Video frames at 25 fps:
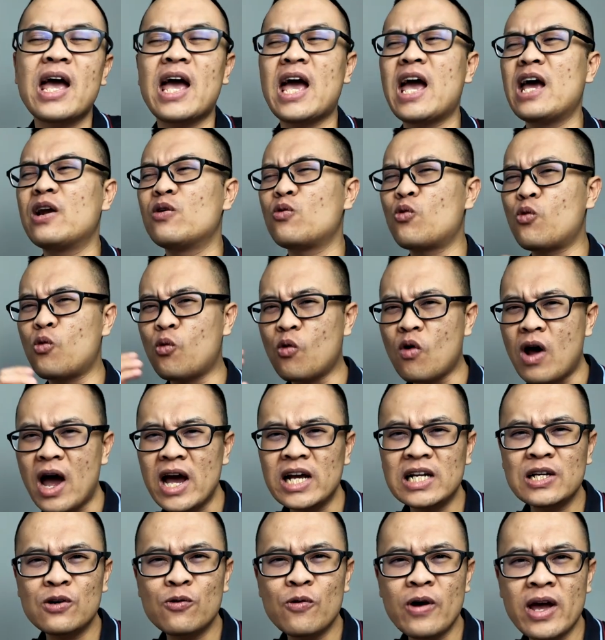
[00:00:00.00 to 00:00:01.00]
And
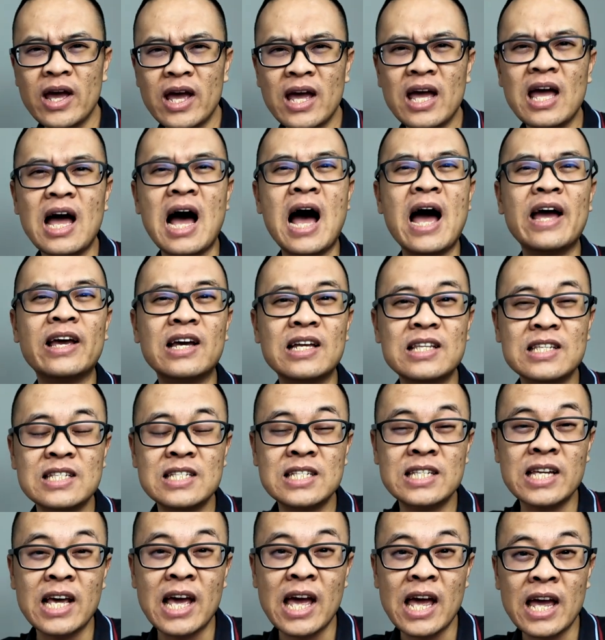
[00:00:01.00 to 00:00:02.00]
right away, I can
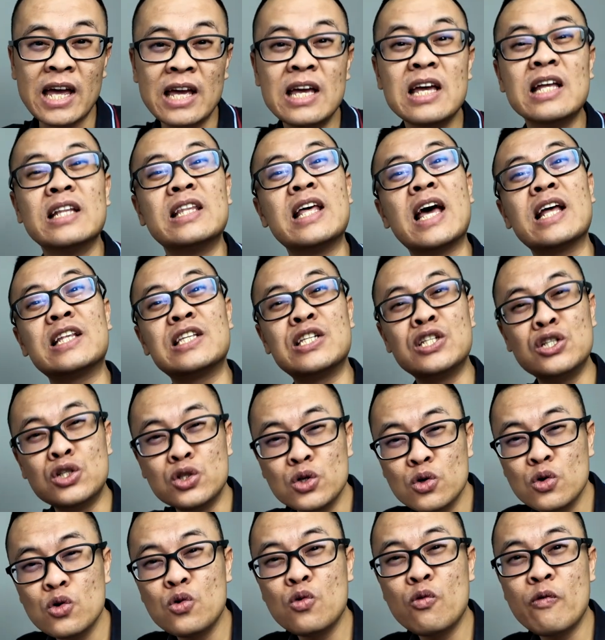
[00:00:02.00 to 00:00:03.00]
say that
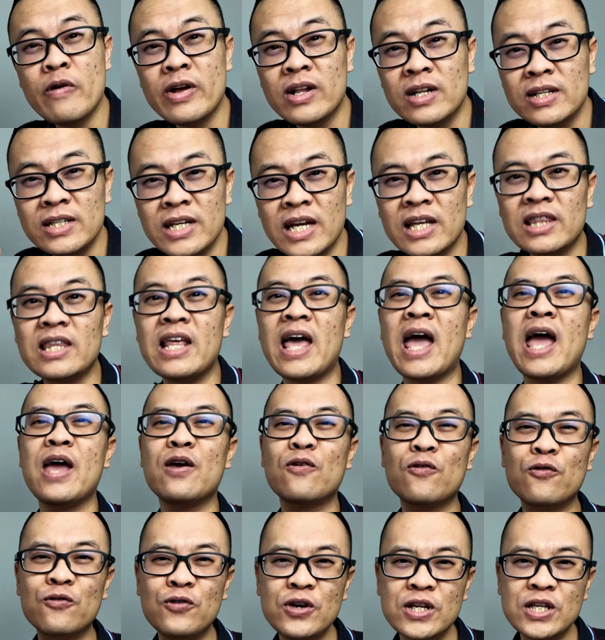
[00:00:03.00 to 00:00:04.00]
you will need a
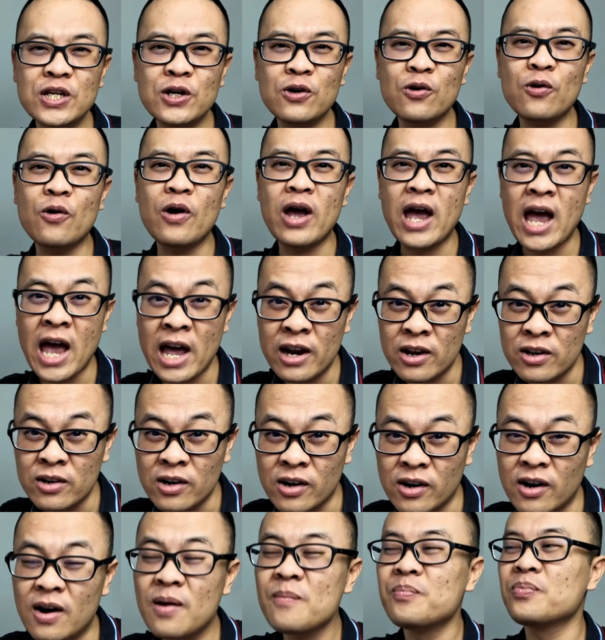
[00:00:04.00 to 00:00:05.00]
video
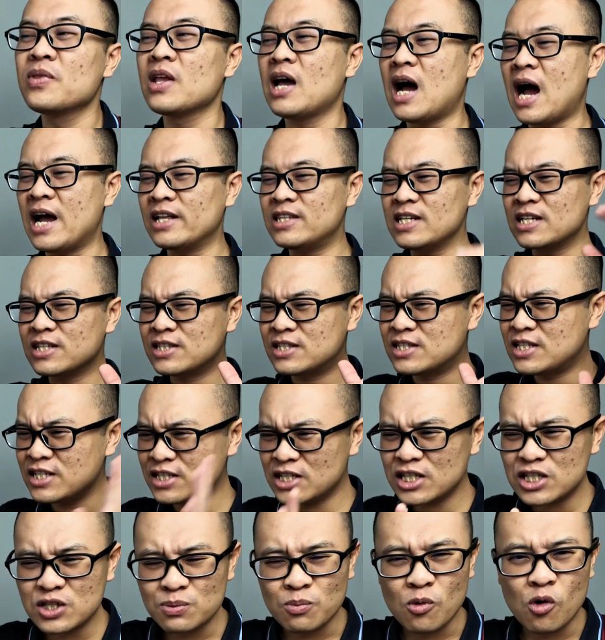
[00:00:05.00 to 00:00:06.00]
editor. I think this
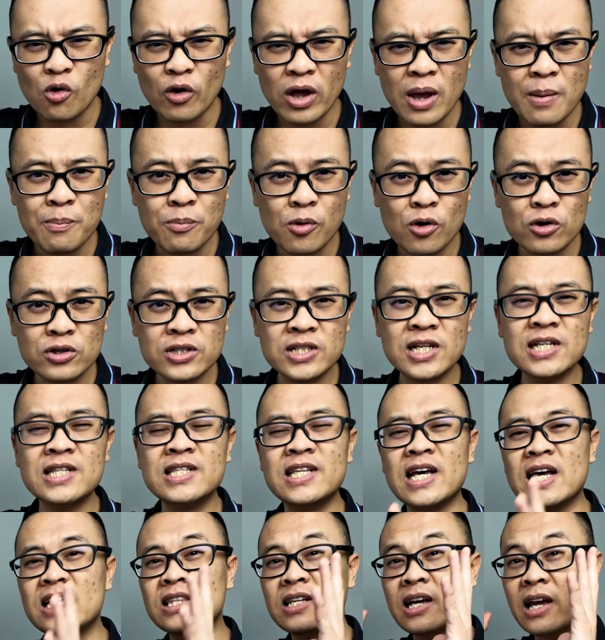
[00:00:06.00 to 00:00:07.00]
is more important
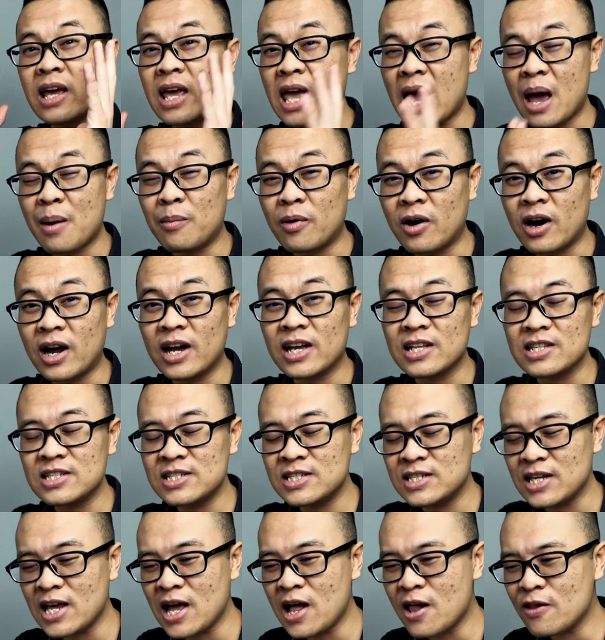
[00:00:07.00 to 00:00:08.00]
than the camera
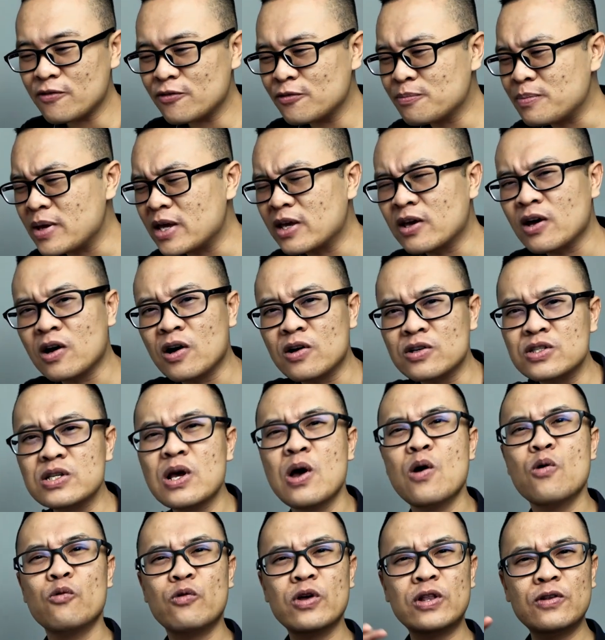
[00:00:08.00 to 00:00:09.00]
itself, because
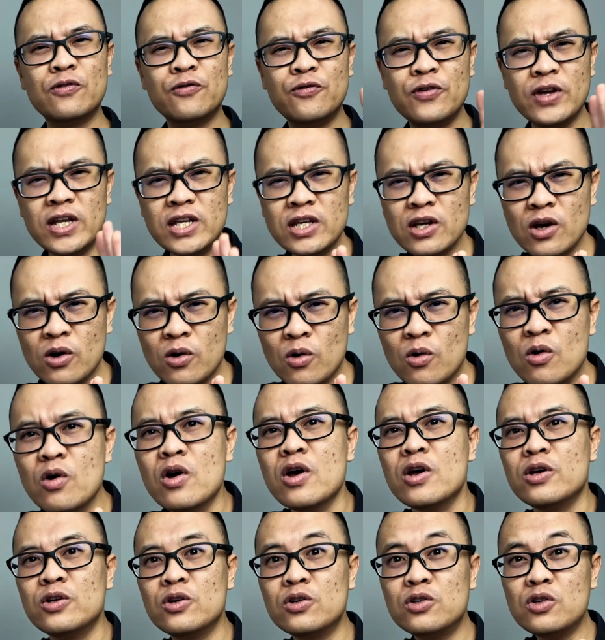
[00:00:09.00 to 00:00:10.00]
with video,
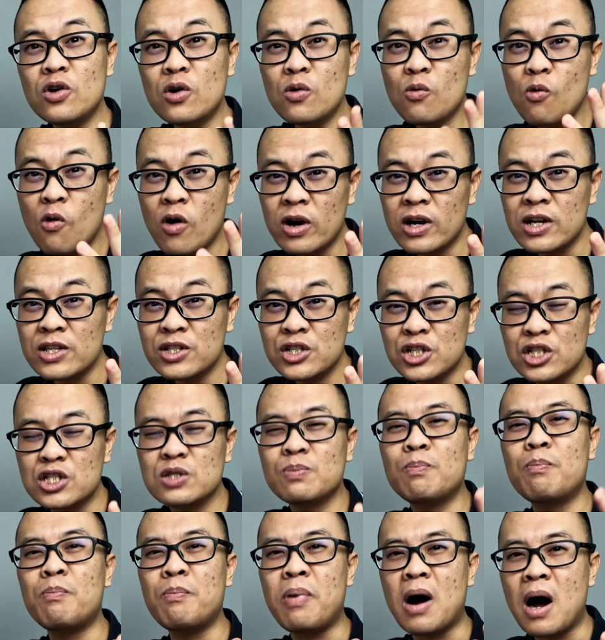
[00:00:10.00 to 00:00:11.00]
you don't want to
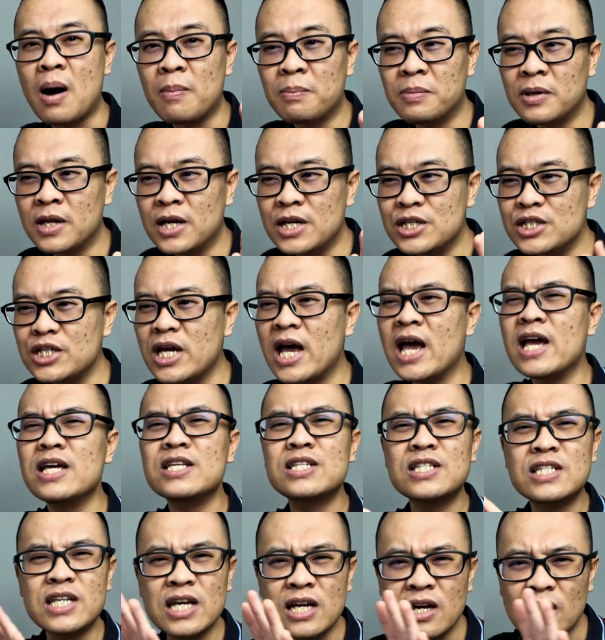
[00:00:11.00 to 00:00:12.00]
just publish a
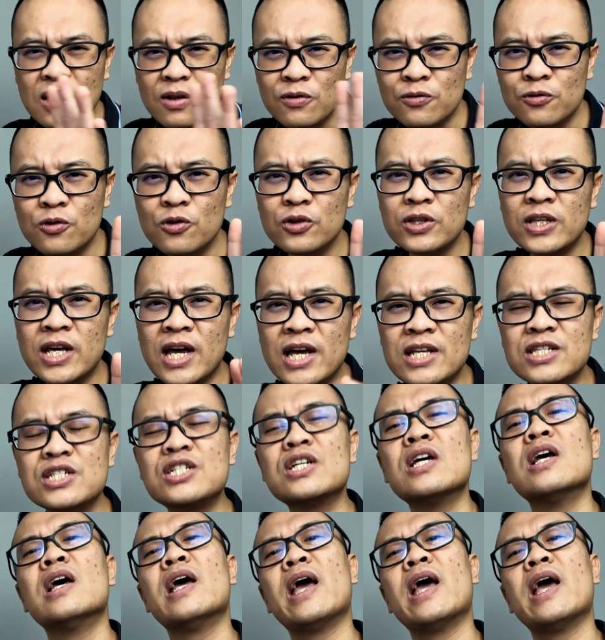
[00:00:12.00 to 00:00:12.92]
single footage